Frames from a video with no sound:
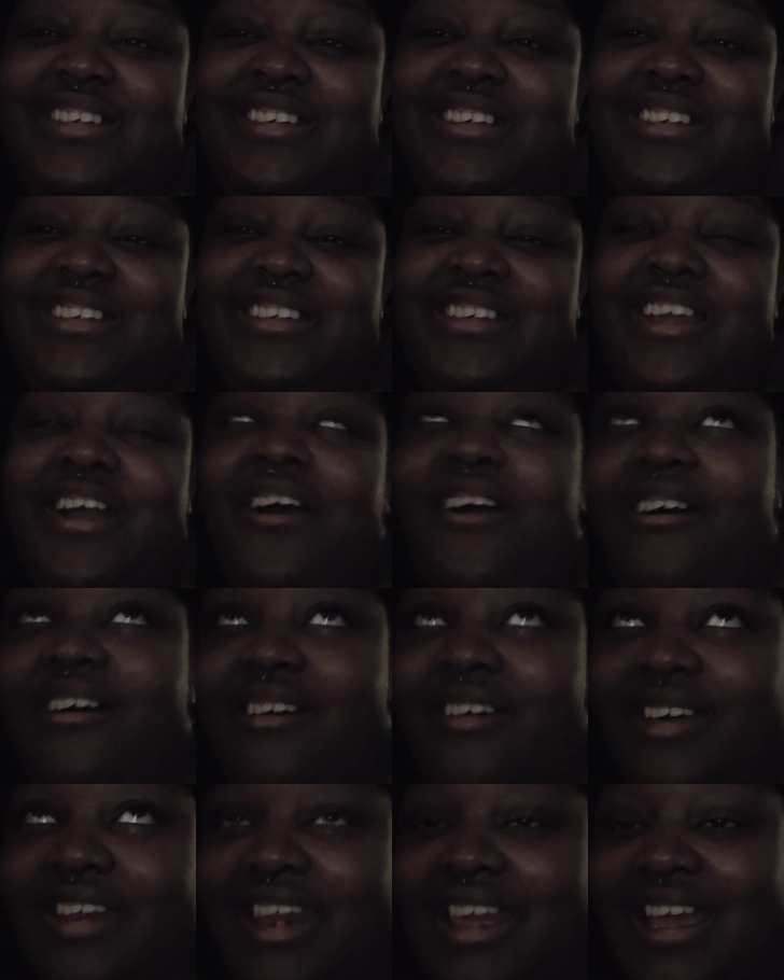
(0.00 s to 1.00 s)

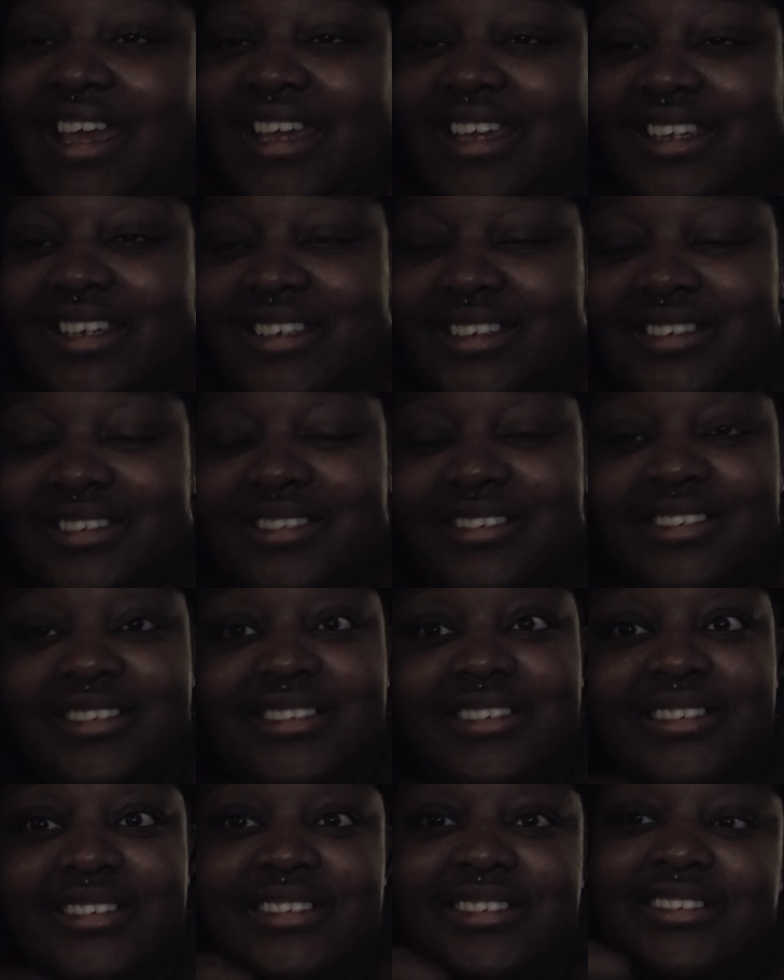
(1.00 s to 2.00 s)
y'all, like, ugh,
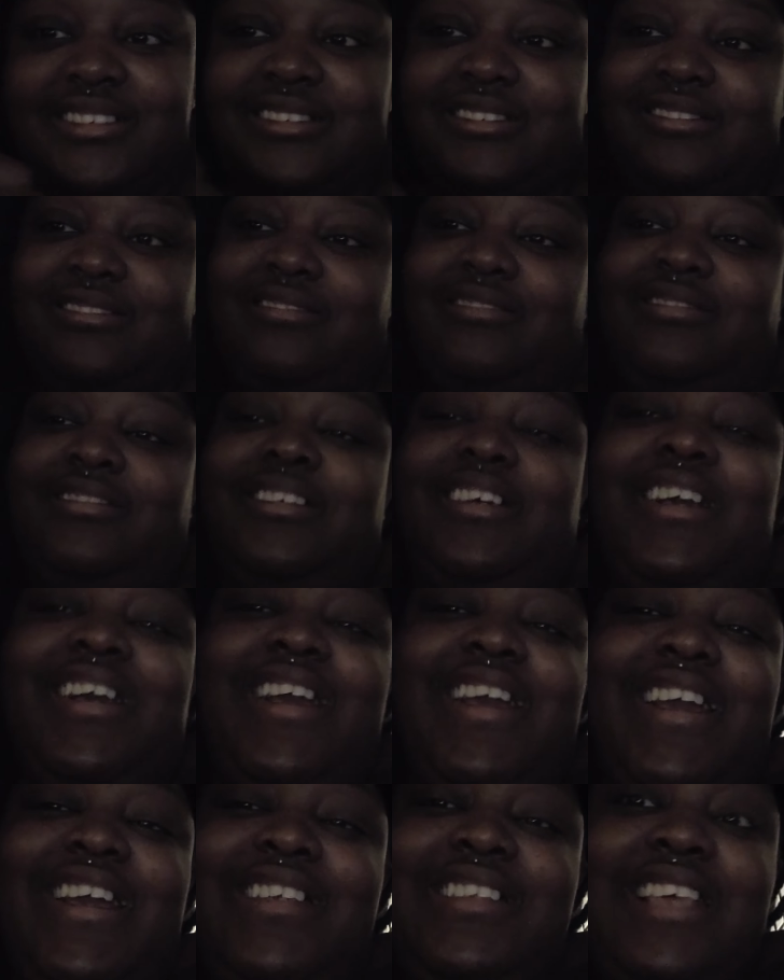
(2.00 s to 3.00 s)

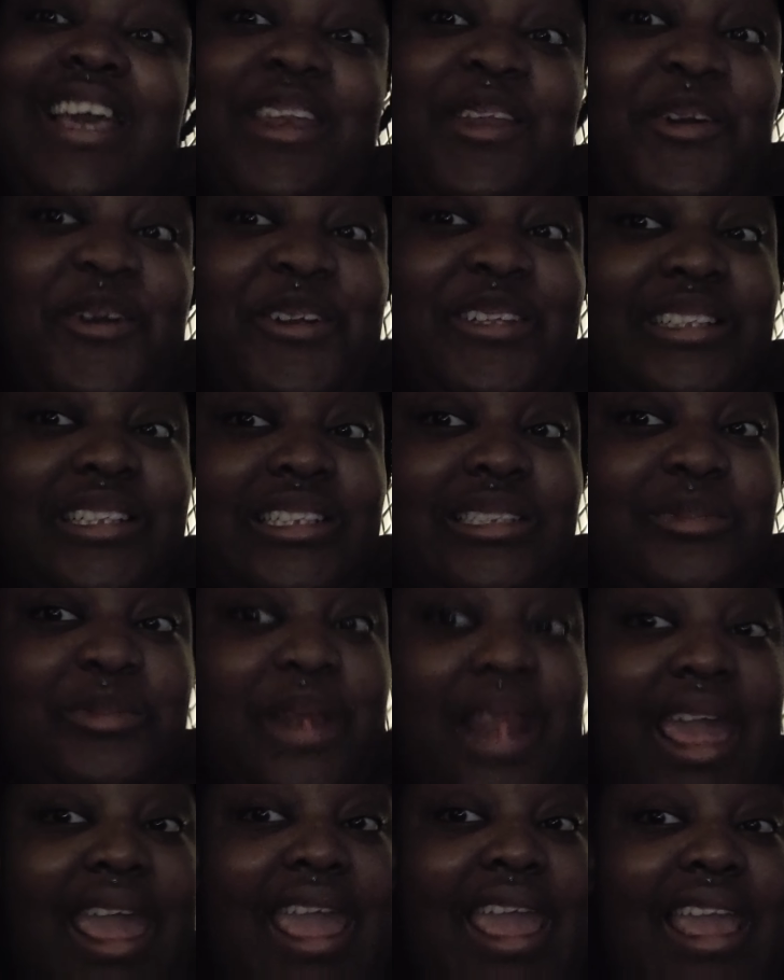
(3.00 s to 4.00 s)
it's kind of hard to
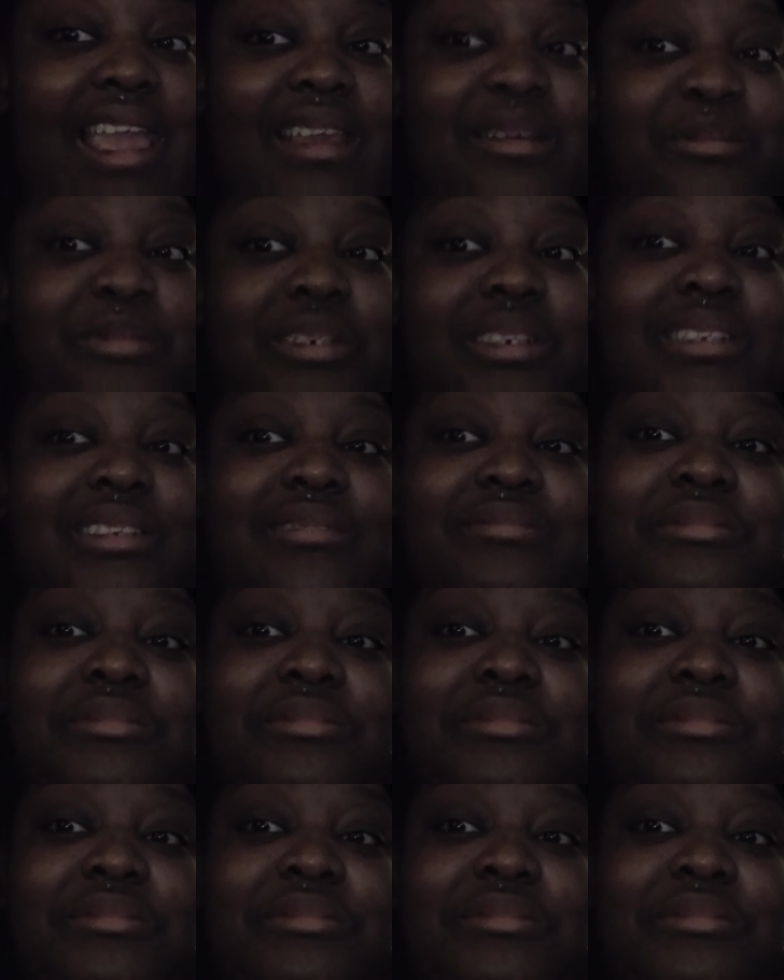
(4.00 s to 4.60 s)
explain, but